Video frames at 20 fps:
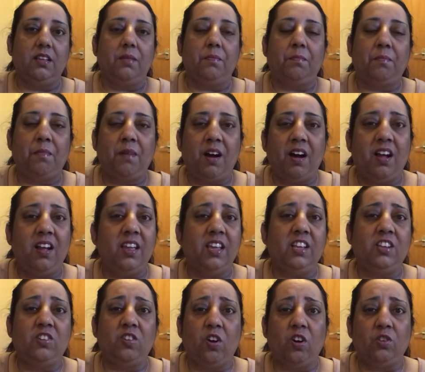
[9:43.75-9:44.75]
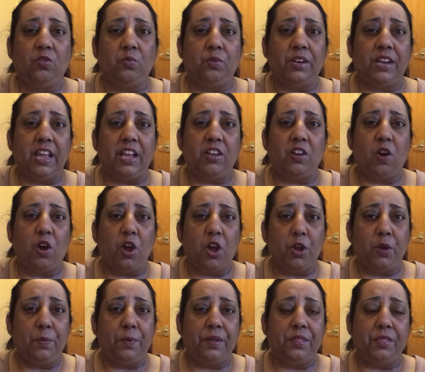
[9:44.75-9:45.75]
My God, when I
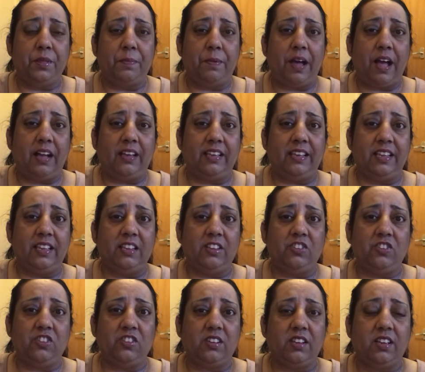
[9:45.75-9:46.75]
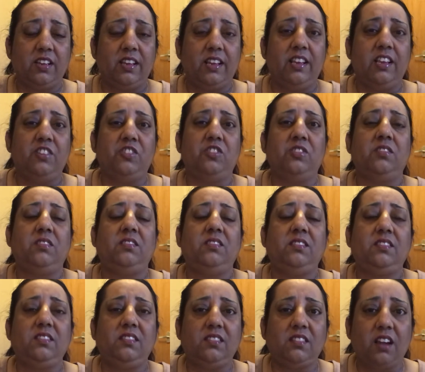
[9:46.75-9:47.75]
opened the package, it just
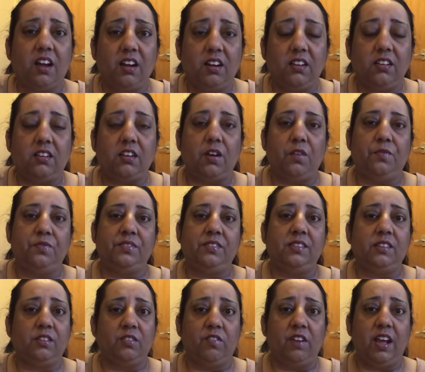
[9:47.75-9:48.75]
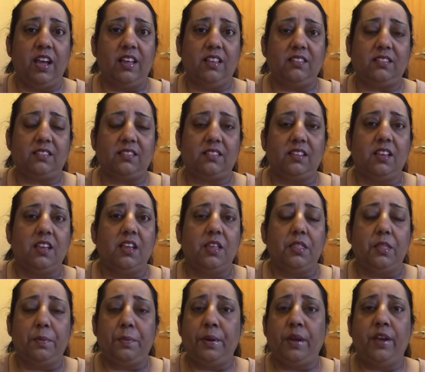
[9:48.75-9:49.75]
stunk of cigarettes.
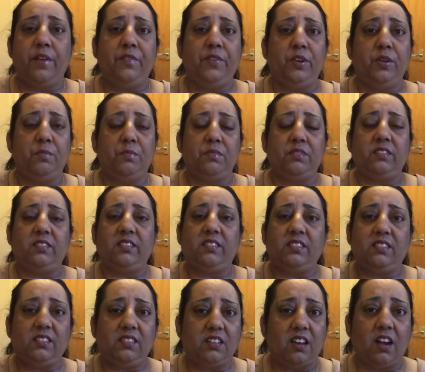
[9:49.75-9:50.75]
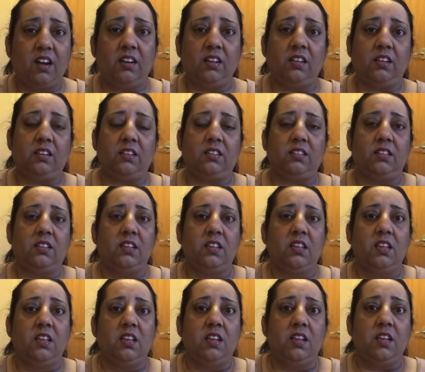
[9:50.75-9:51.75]
The perfume stunk.
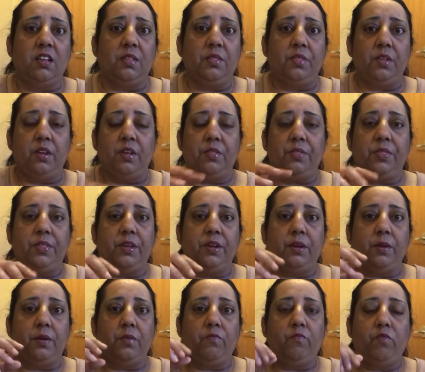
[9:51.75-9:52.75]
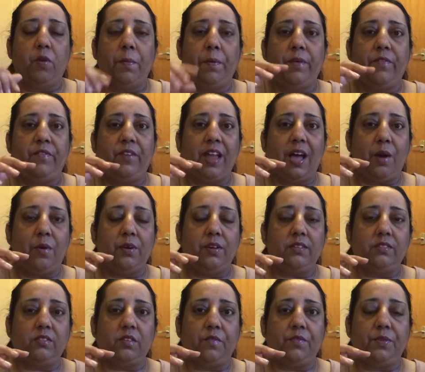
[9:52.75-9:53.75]
the rubber
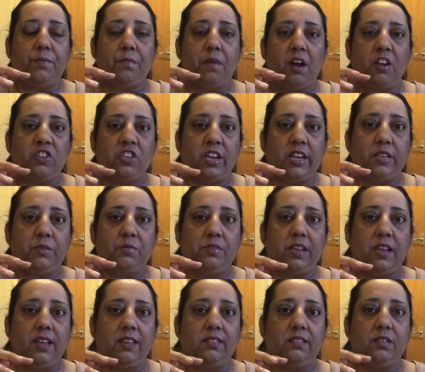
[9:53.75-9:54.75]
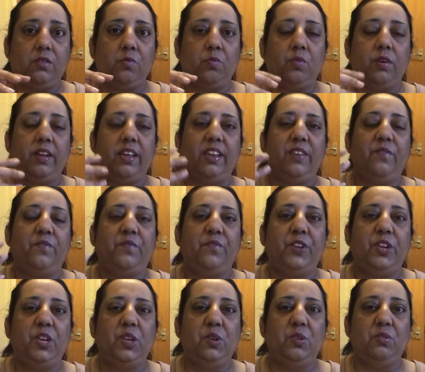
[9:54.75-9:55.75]
flowers of the Marc Jacobs Daisy were
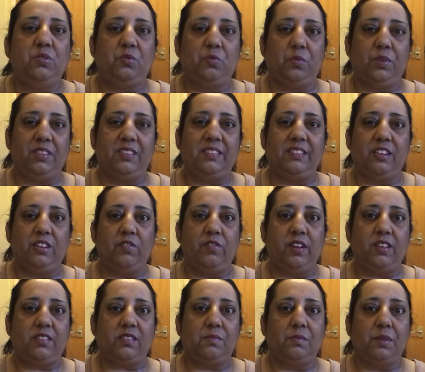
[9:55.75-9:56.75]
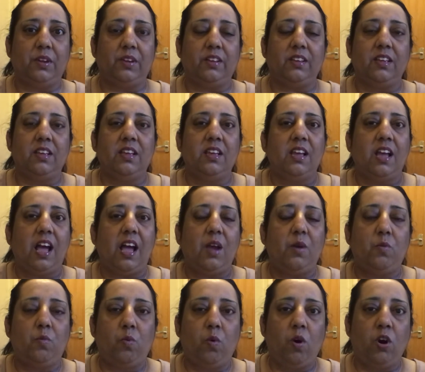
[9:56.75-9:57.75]
infused with cigarette smoke. I
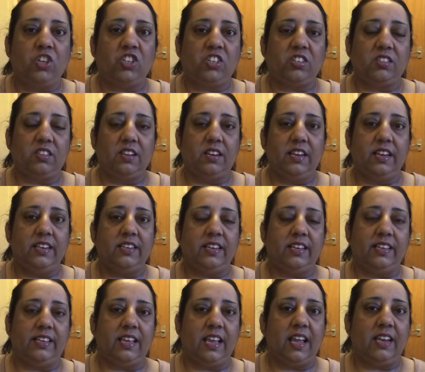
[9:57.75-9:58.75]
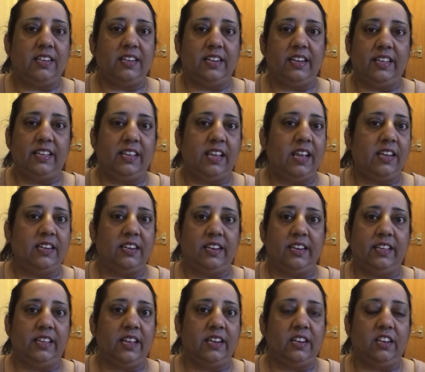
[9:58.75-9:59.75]
washed the lid again and again and
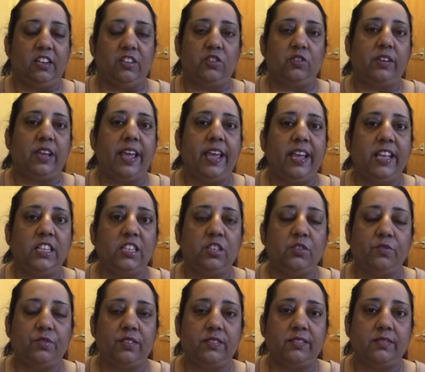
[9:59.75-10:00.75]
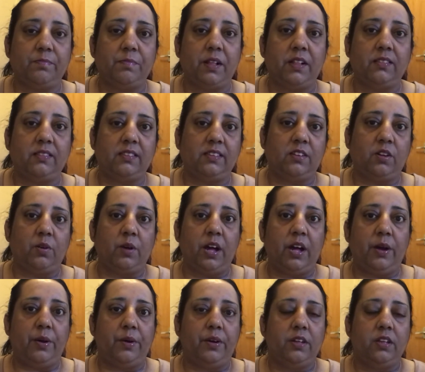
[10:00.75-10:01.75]
again, and it took ages for the smell to go
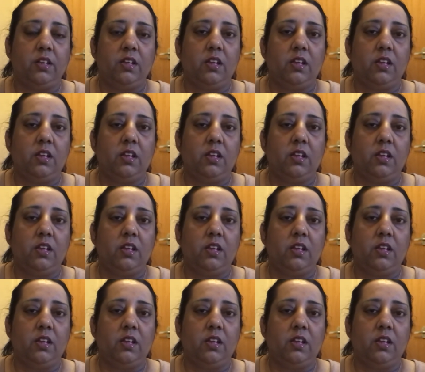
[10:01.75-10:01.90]
out.